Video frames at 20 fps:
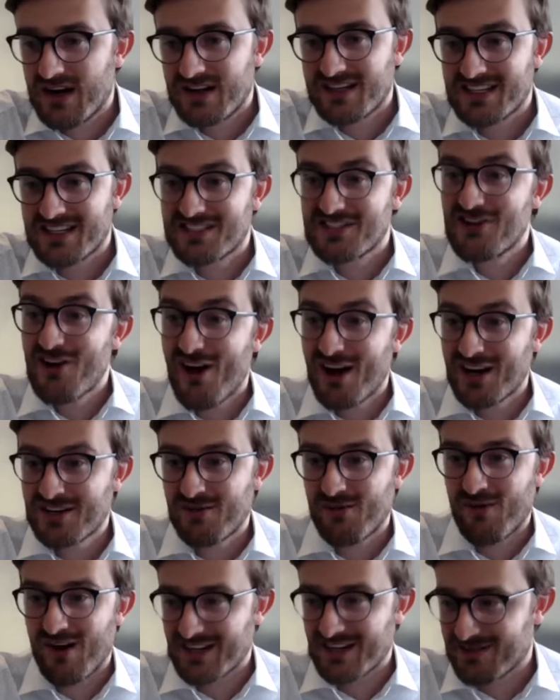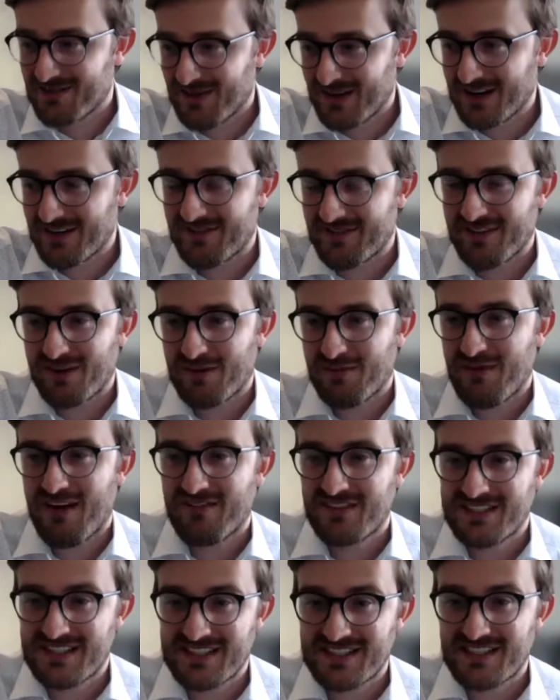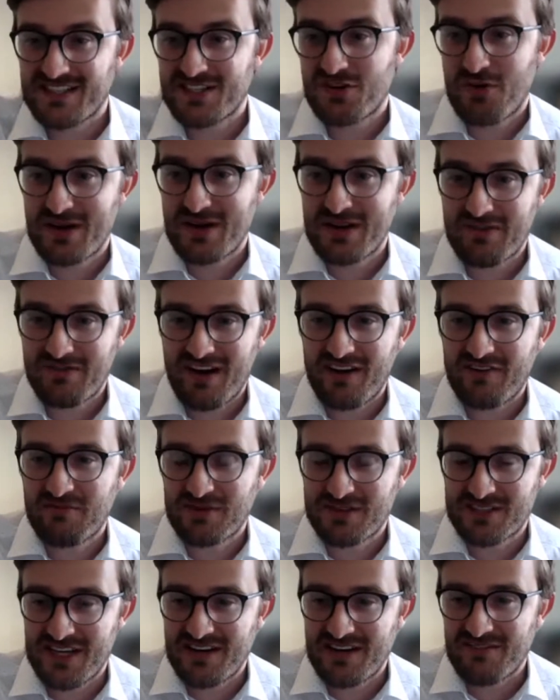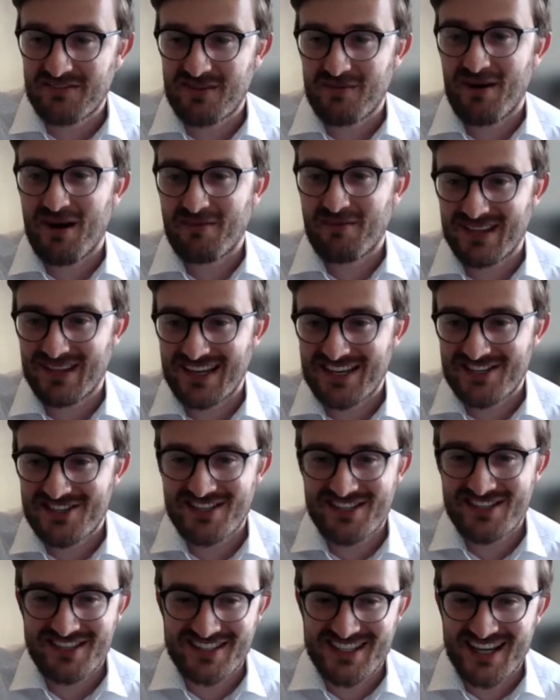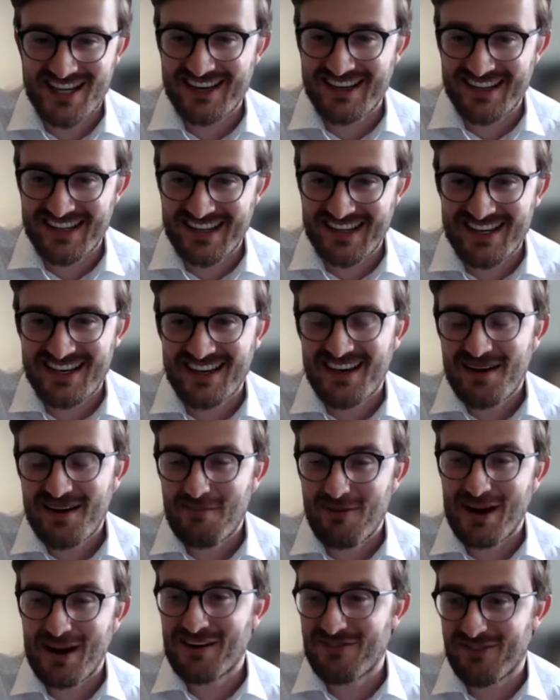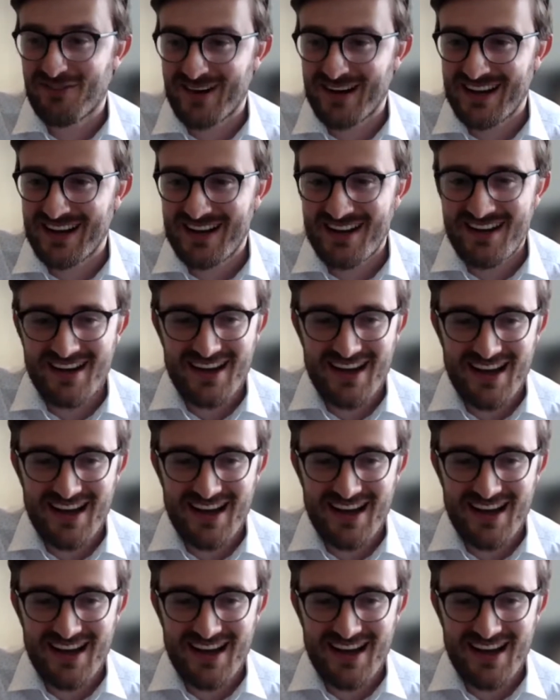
does not want one of their provinces and 25% of the population to suddenly break free